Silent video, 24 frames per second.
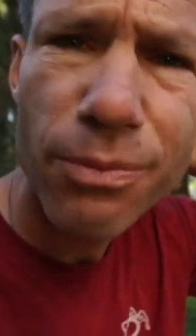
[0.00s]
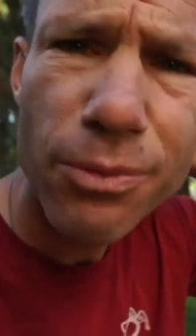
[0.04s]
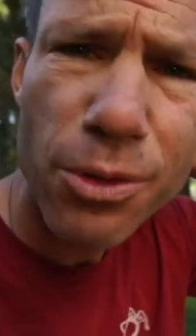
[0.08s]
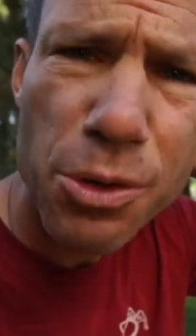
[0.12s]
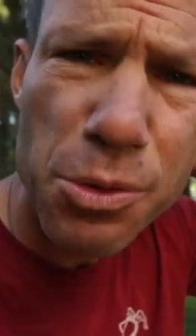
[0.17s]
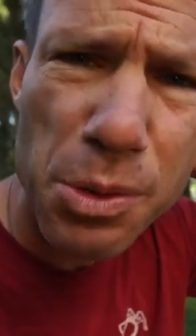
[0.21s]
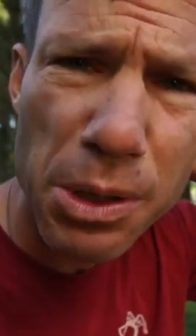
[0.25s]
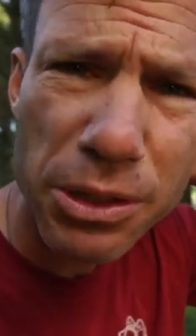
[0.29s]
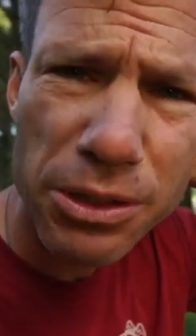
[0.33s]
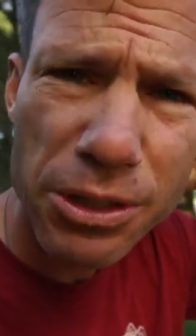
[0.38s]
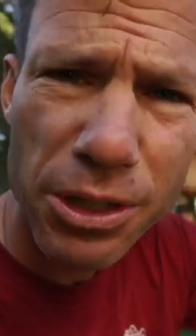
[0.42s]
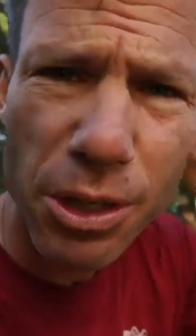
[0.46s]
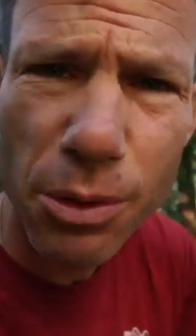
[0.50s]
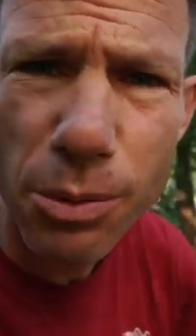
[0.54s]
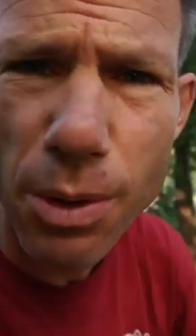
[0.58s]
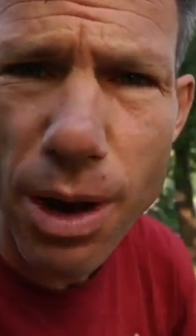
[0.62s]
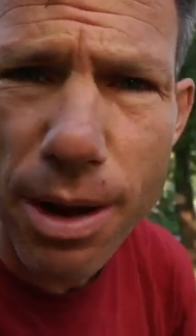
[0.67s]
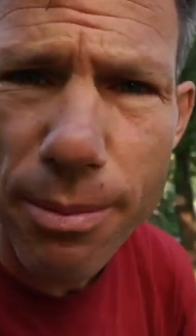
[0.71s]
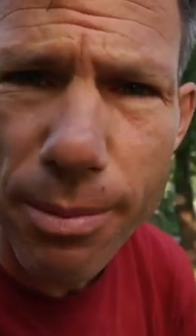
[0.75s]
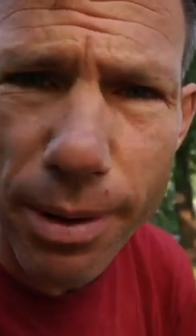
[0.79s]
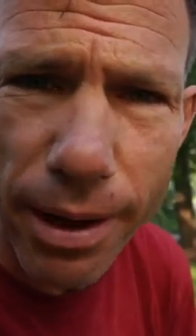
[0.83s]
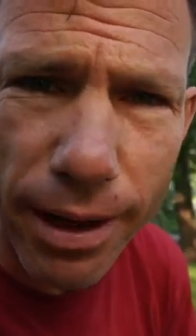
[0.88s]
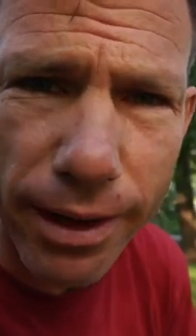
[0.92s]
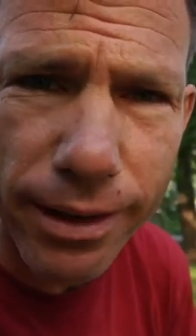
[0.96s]
Who wants to go
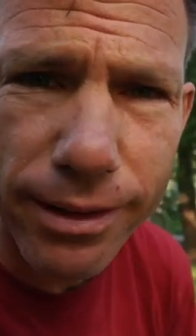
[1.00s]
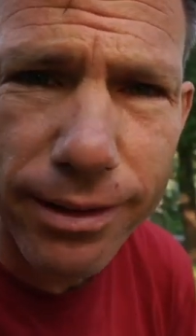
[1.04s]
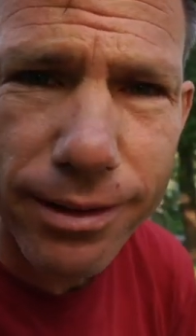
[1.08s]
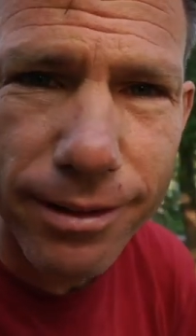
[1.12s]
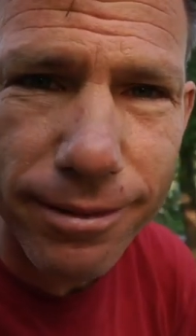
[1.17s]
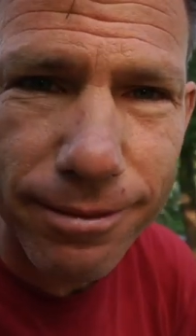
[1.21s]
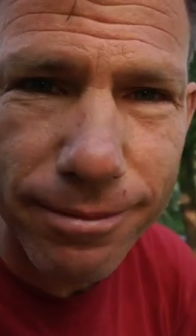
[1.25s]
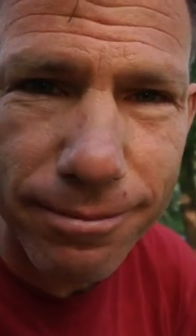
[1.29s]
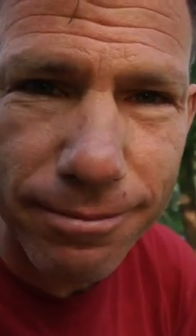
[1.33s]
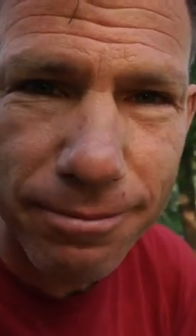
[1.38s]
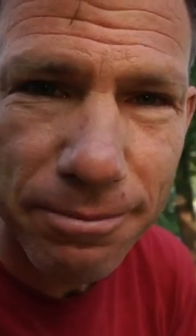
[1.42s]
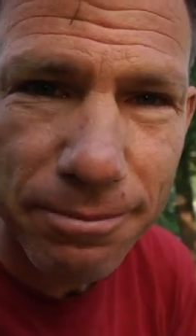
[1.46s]
ride bikes?